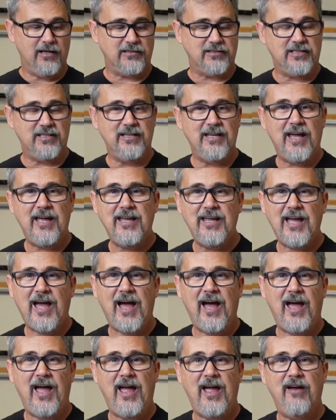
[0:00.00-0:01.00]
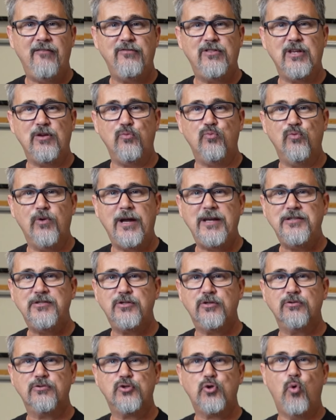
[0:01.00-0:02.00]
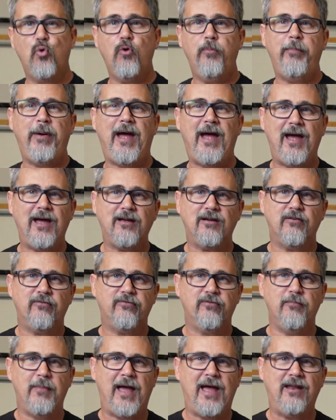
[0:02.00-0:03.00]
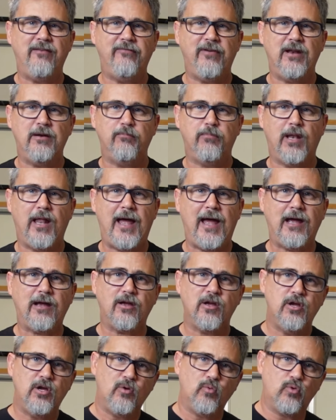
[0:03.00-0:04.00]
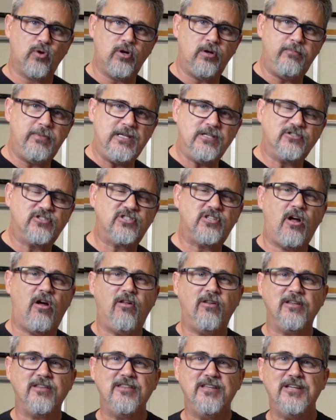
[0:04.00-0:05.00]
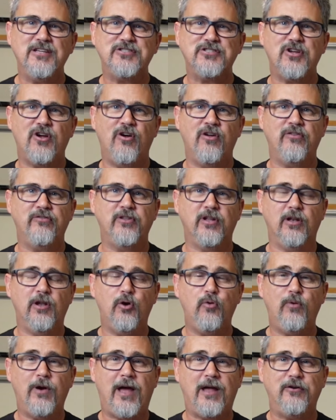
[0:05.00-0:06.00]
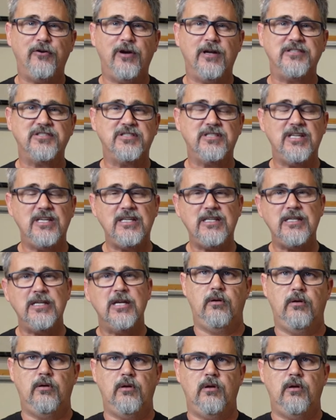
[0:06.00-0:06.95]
Today I have the Razor Tour Pack from AdvanBlack. We're going to be installing this on the Lowrider ST.